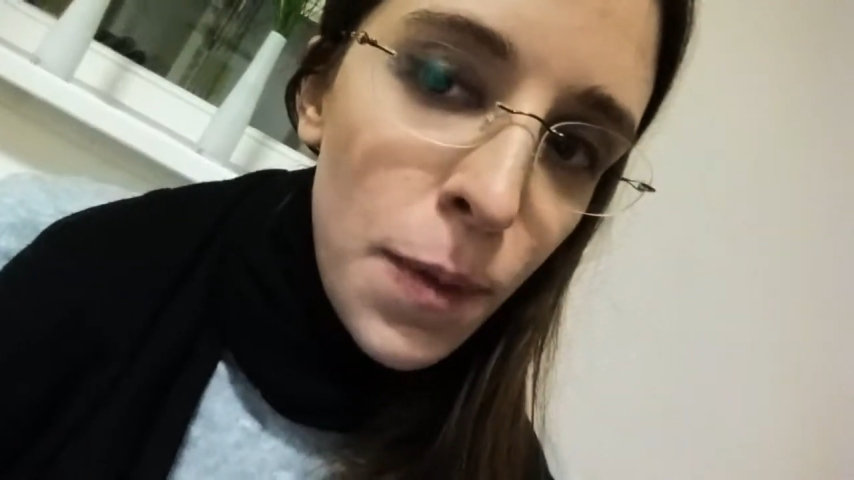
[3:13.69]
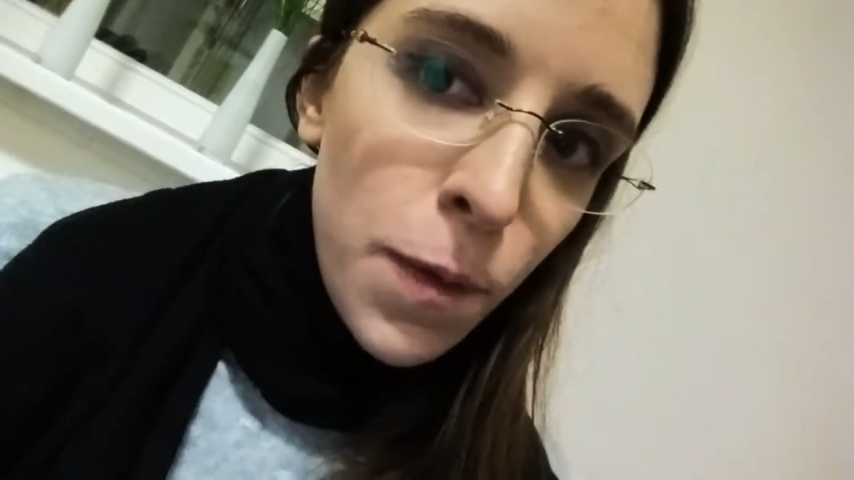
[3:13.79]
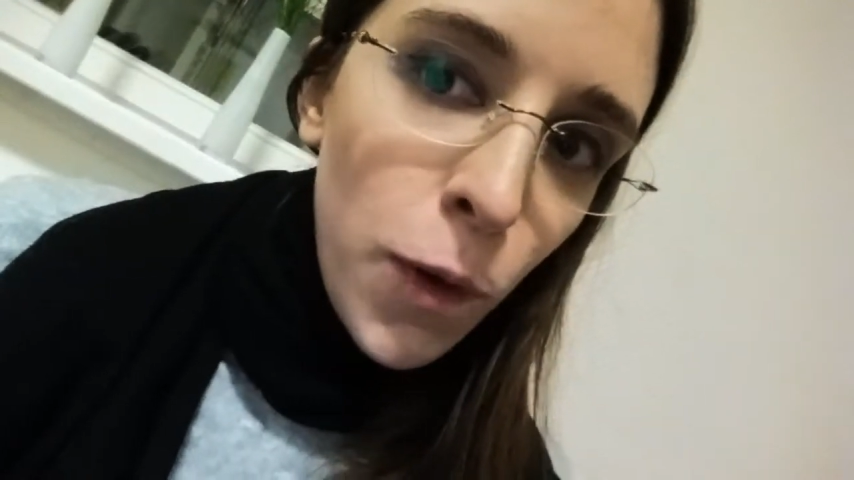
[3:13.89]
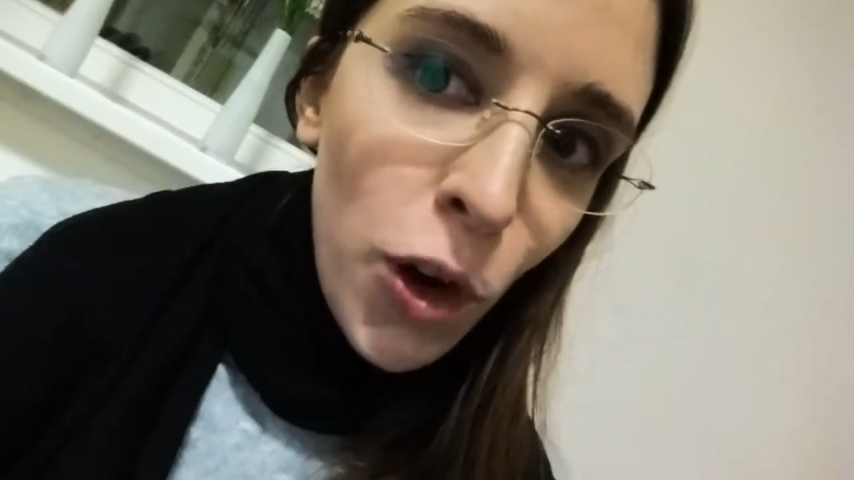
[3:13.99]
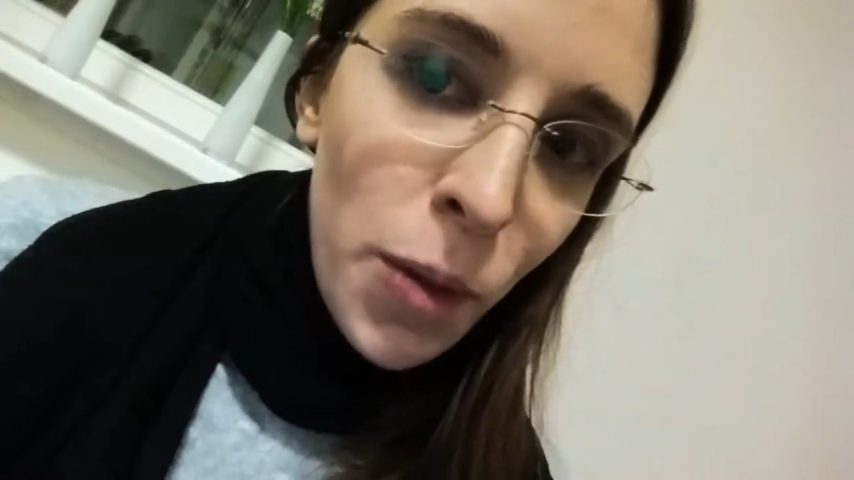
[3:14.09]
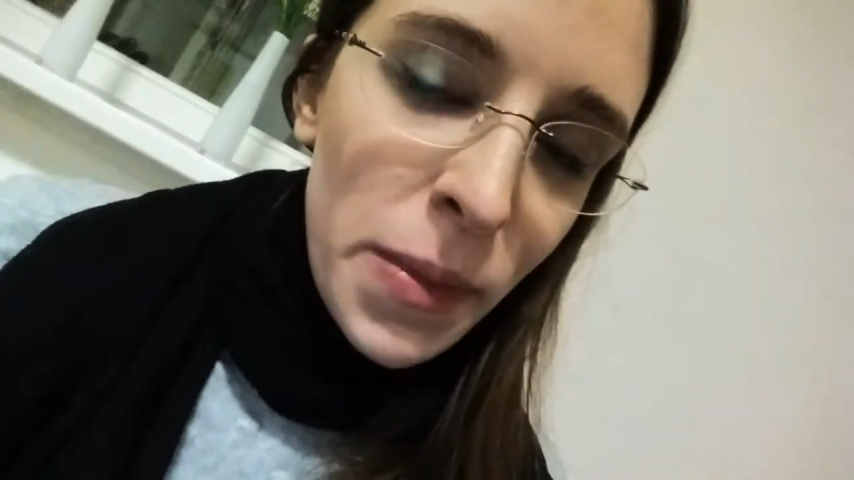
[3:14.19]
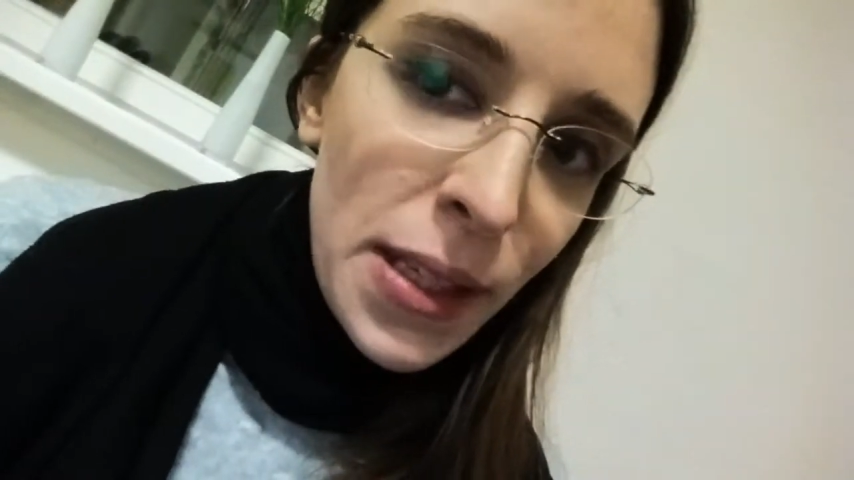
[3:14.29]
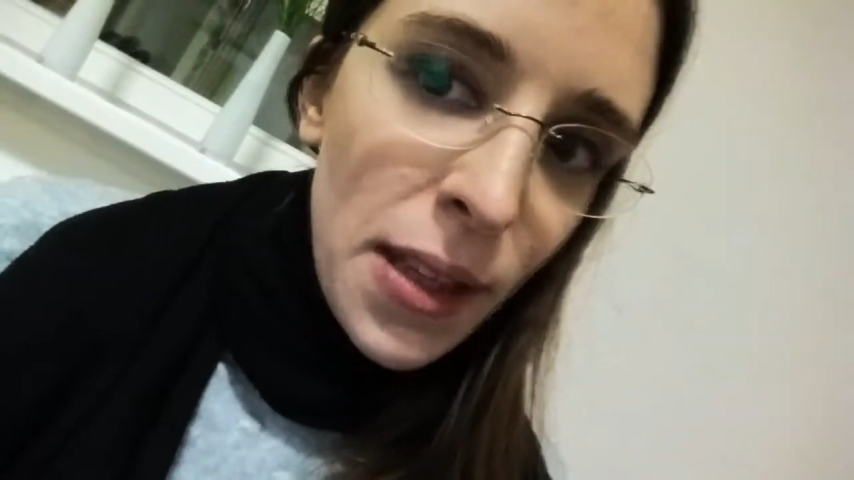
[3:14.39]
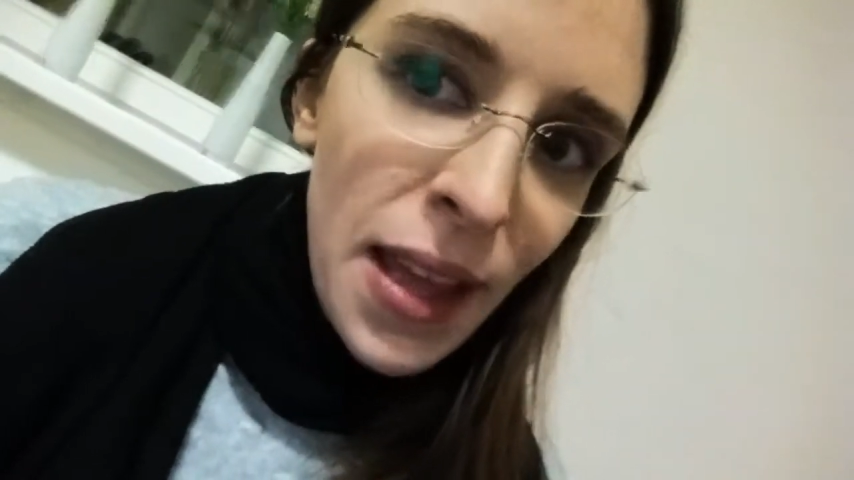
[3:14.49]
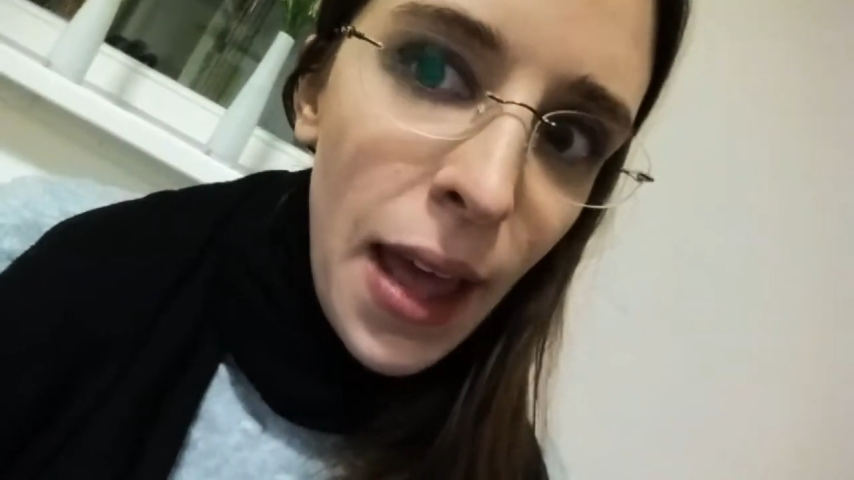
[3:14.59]
before
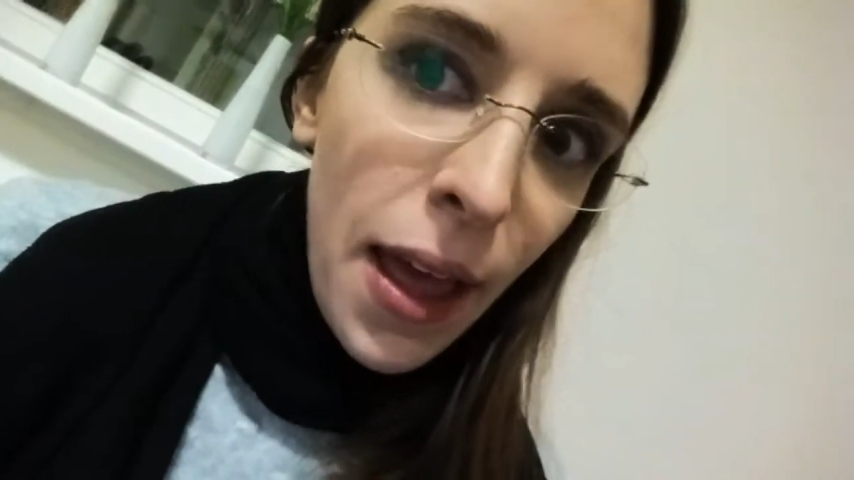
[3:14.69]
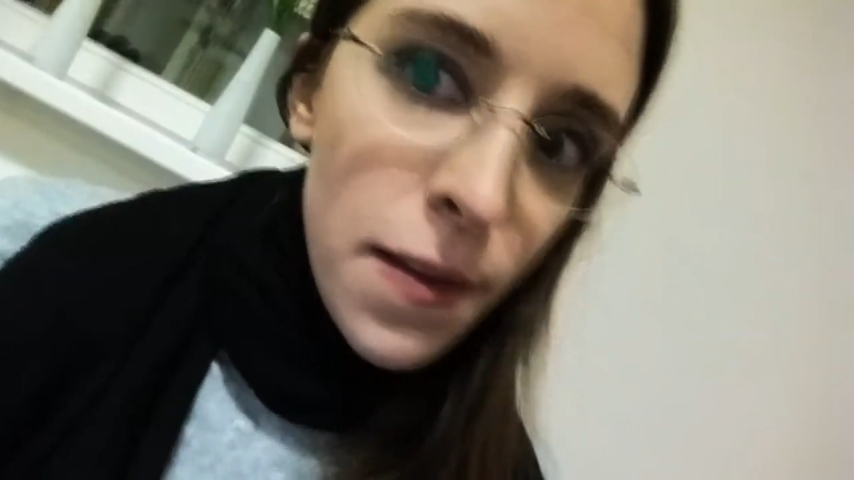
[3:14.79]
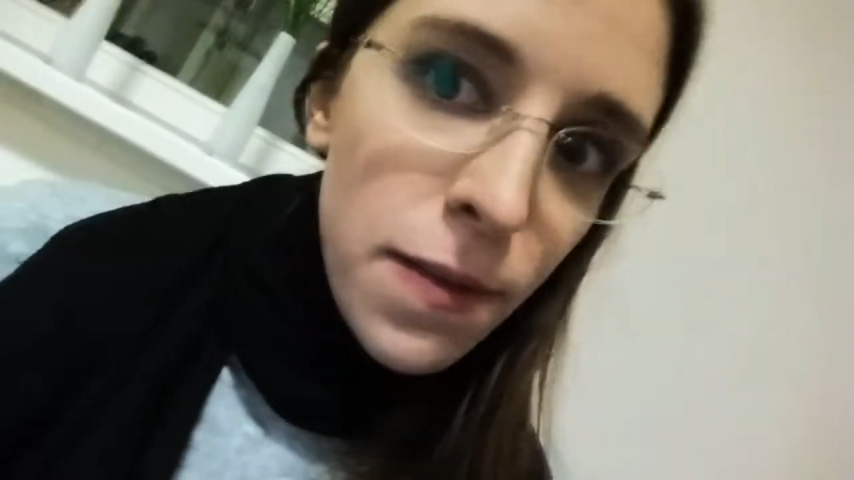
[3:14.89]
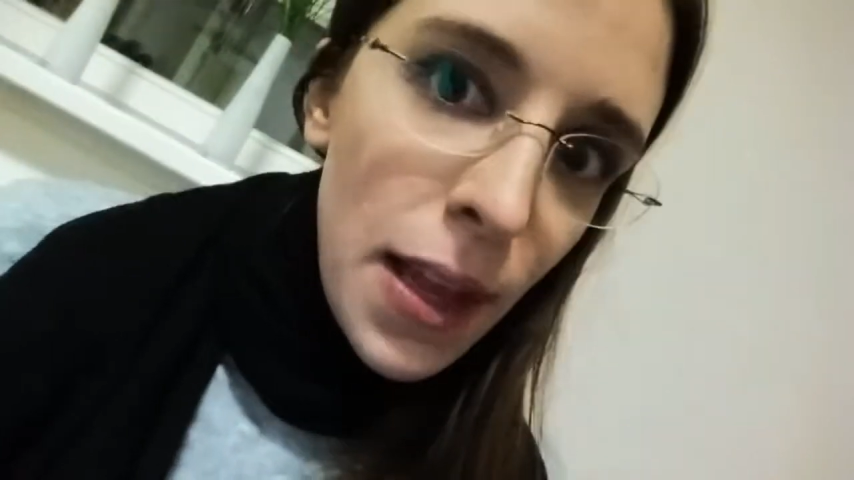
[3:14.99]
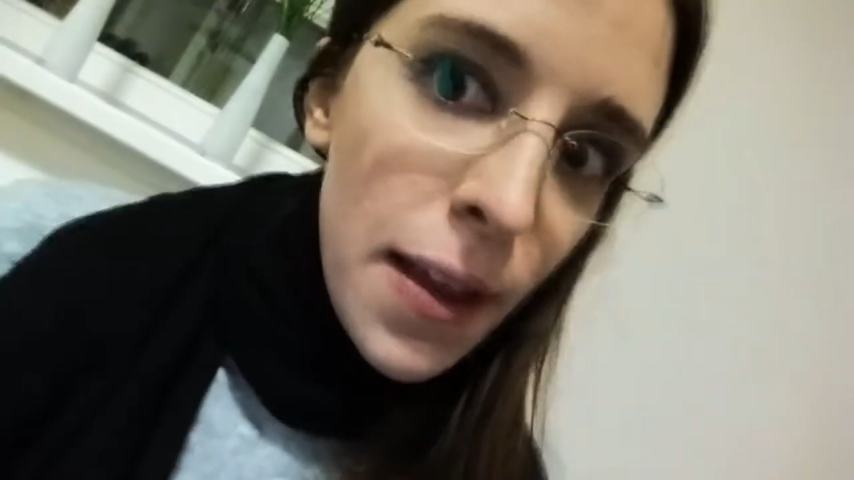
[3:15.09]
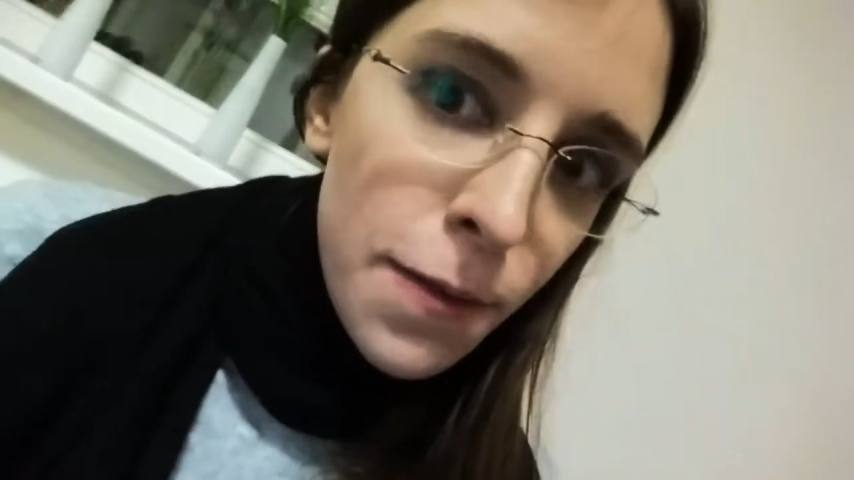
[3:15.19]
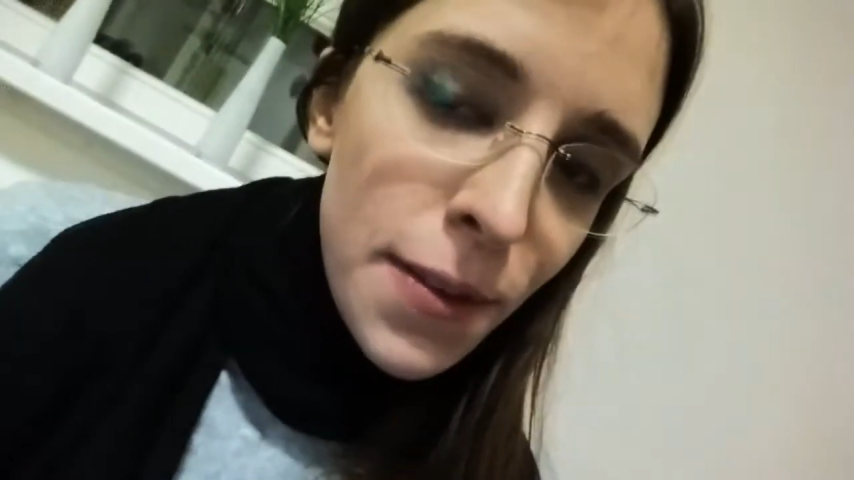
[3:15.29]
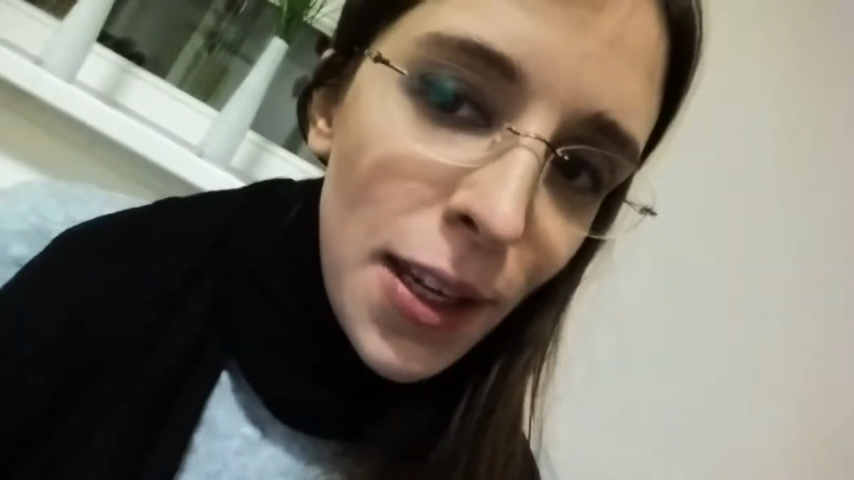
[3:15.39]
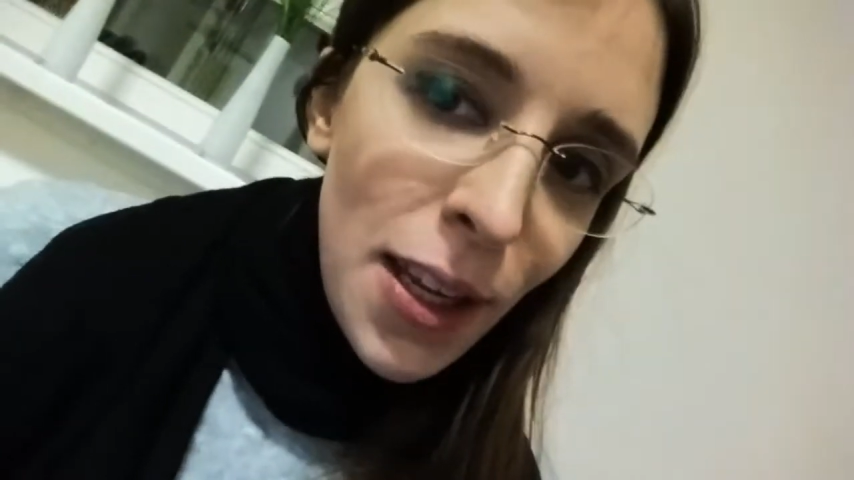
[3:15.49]
me, they have left